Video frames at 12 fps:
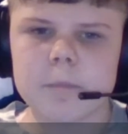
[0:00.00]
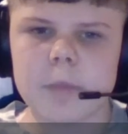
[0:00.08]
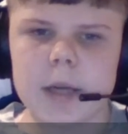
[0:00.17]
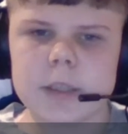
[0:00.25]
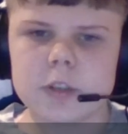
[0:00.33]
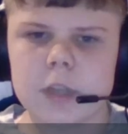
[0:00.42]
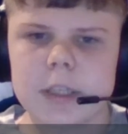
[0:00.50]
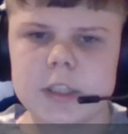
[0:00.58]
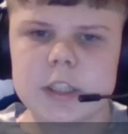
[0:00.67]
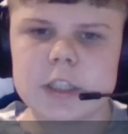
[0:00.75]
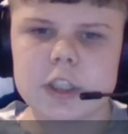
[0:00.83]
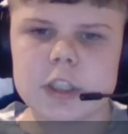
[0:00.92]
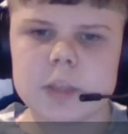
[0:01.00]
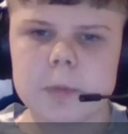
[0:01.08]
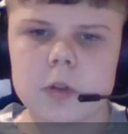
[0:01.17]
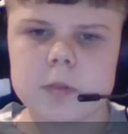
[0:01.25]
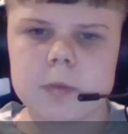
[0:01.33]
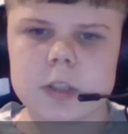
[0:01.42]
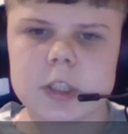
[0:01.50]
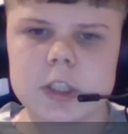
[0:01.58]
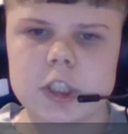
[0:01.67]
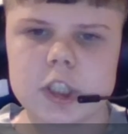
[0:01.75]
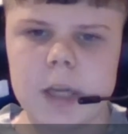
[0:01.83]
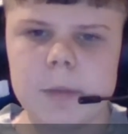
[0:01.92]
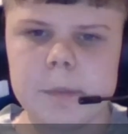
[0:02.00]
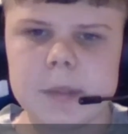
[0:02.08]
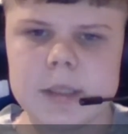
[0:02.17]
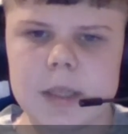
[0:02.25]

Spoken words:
Biden transition spokesperson Jen